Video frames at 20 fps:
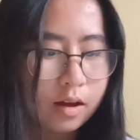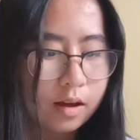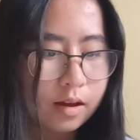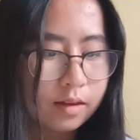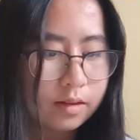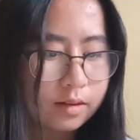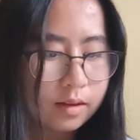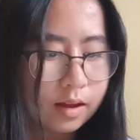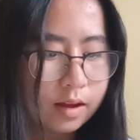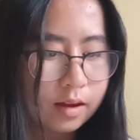
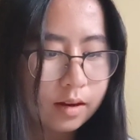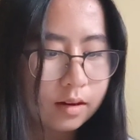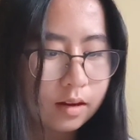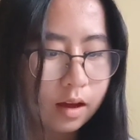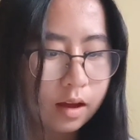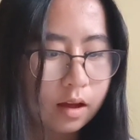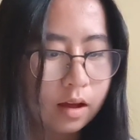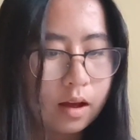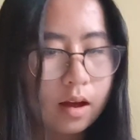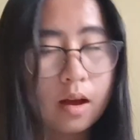And then
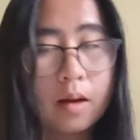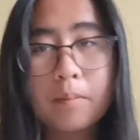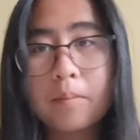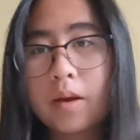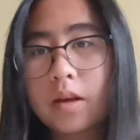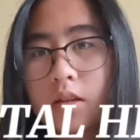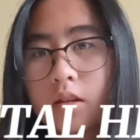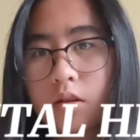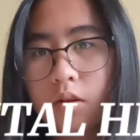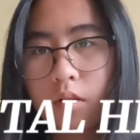I have
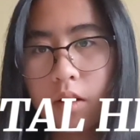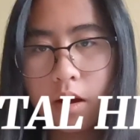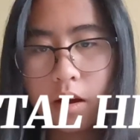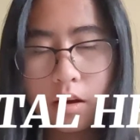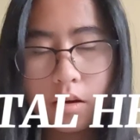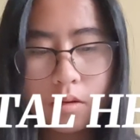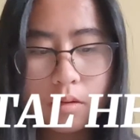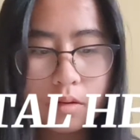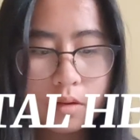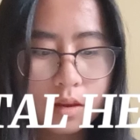mental
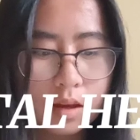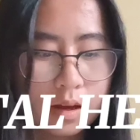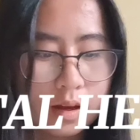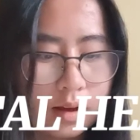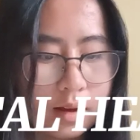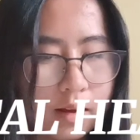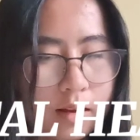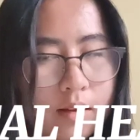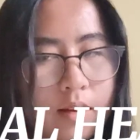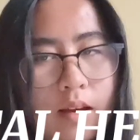health
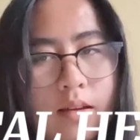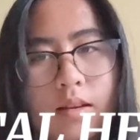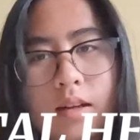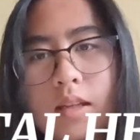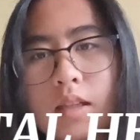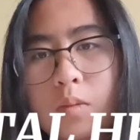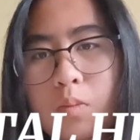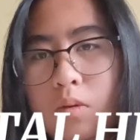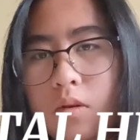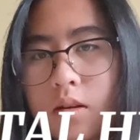and I
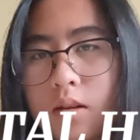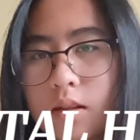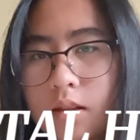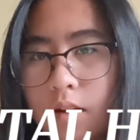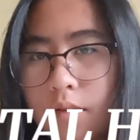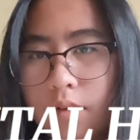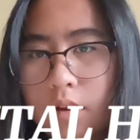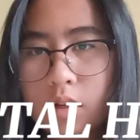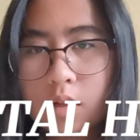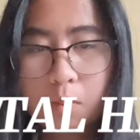think it's pretty
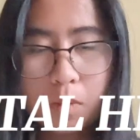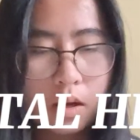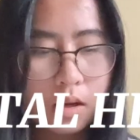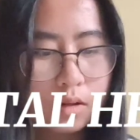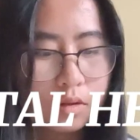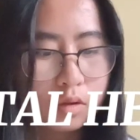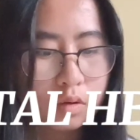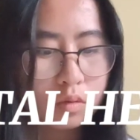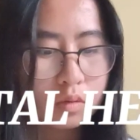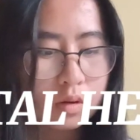
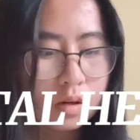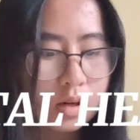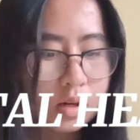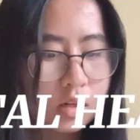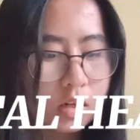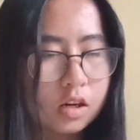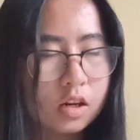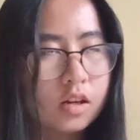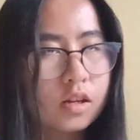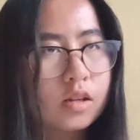self-explanatory.
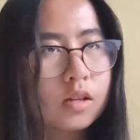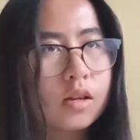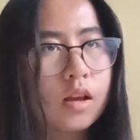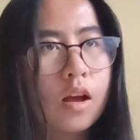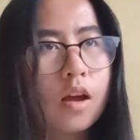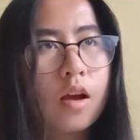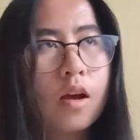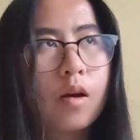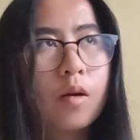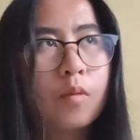Just
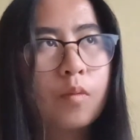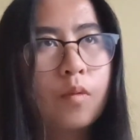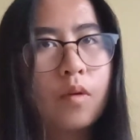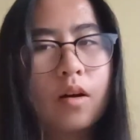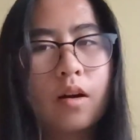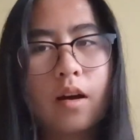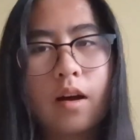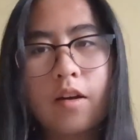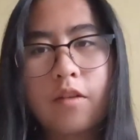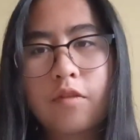
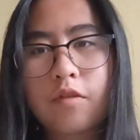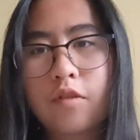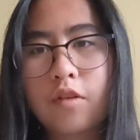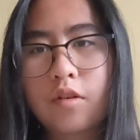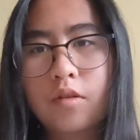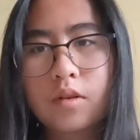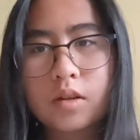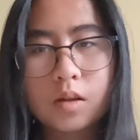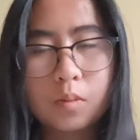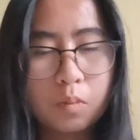what I
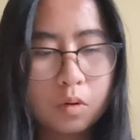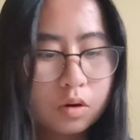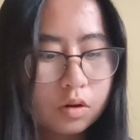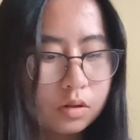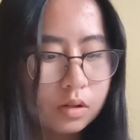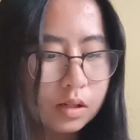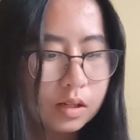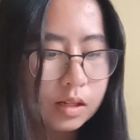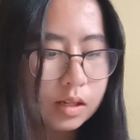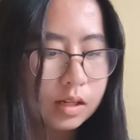feel as a
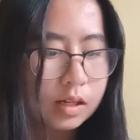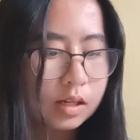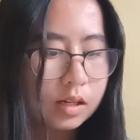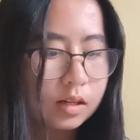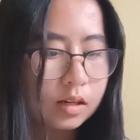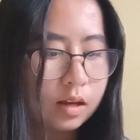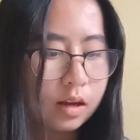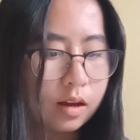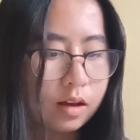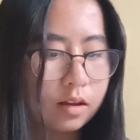
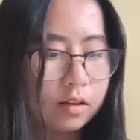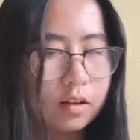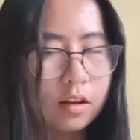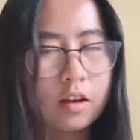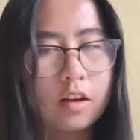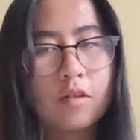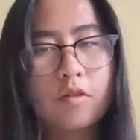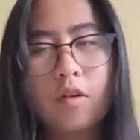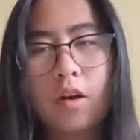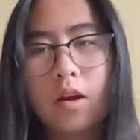person and
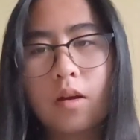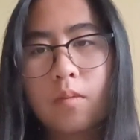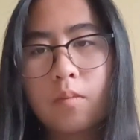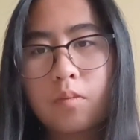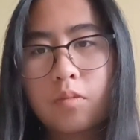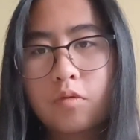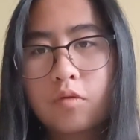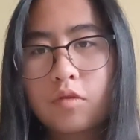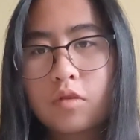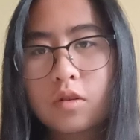like if I
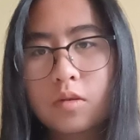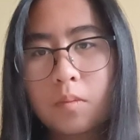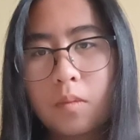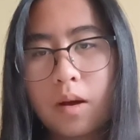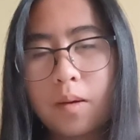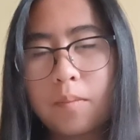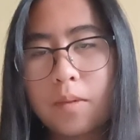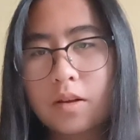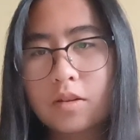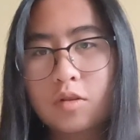improved
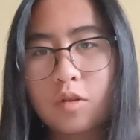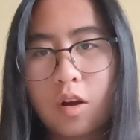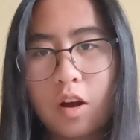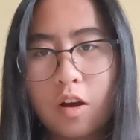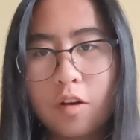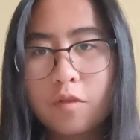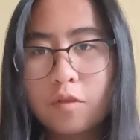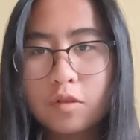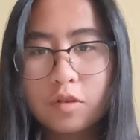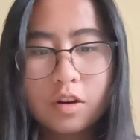my mental
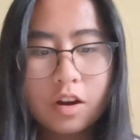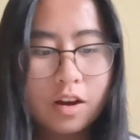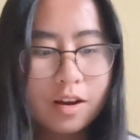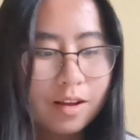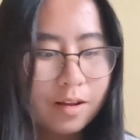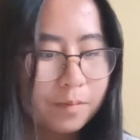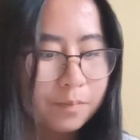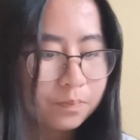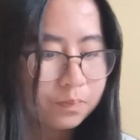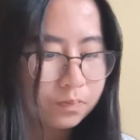health or
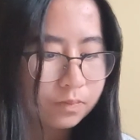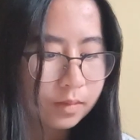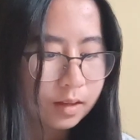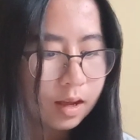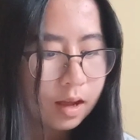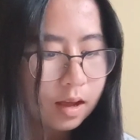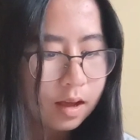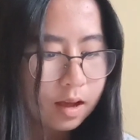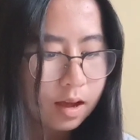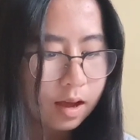not.
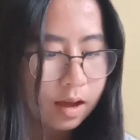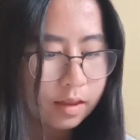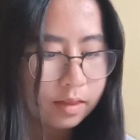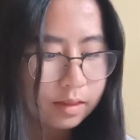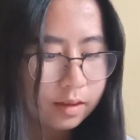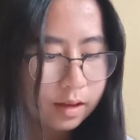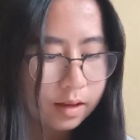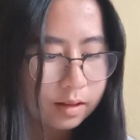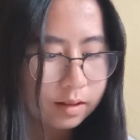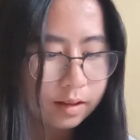
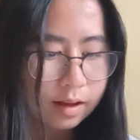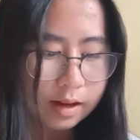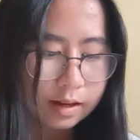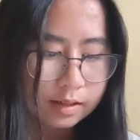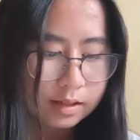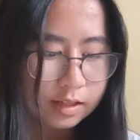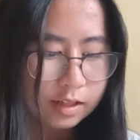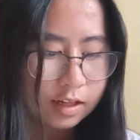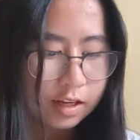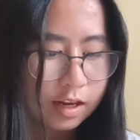And then
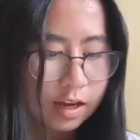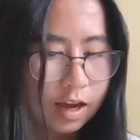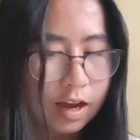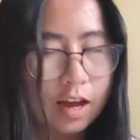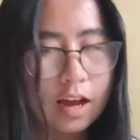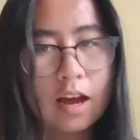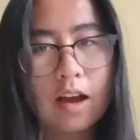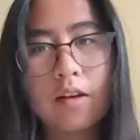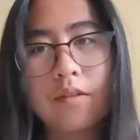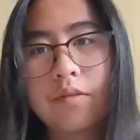lastly, I
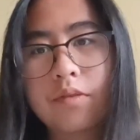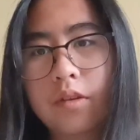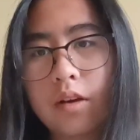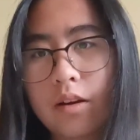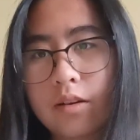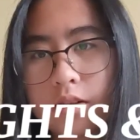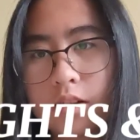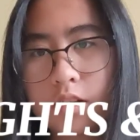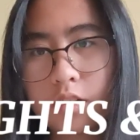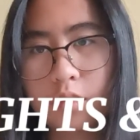have
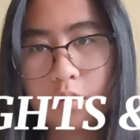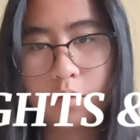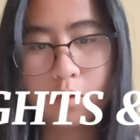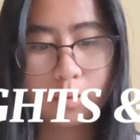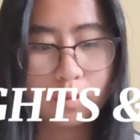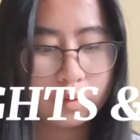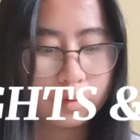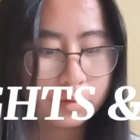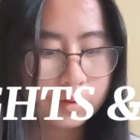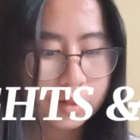thoughts and
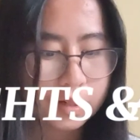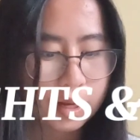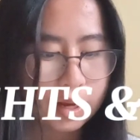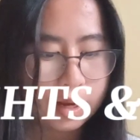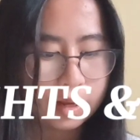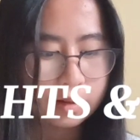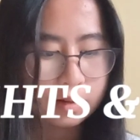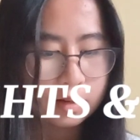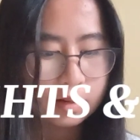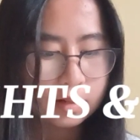goals,
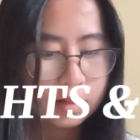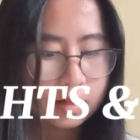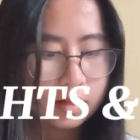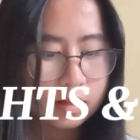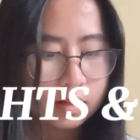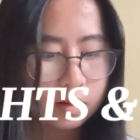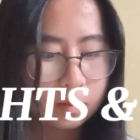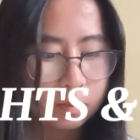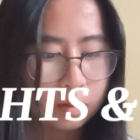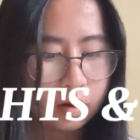and this
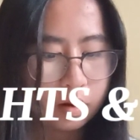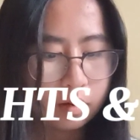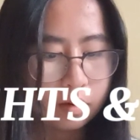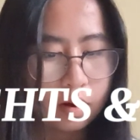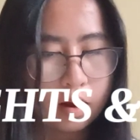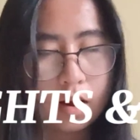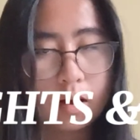is about